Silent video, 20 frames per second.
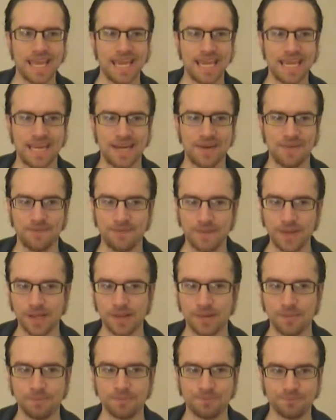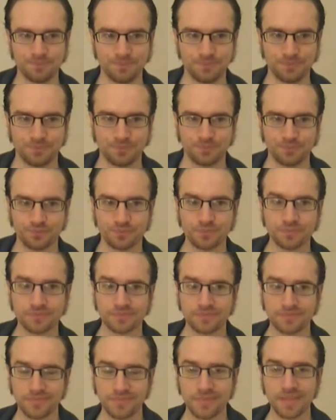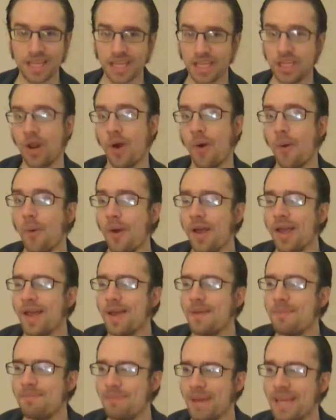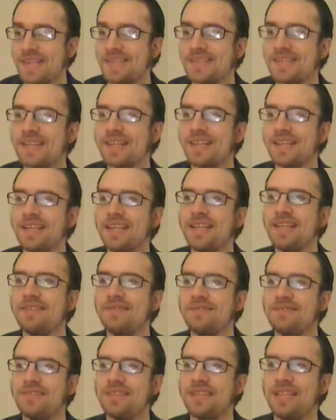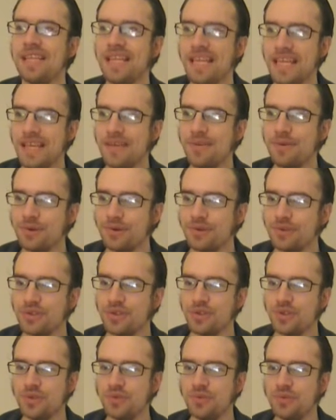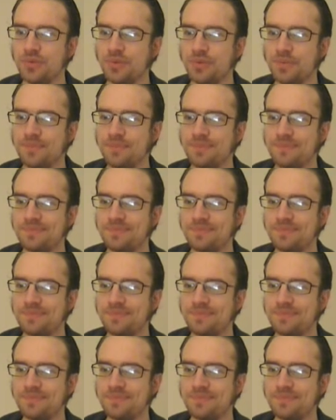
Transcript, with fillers: In a film, you know, basically either you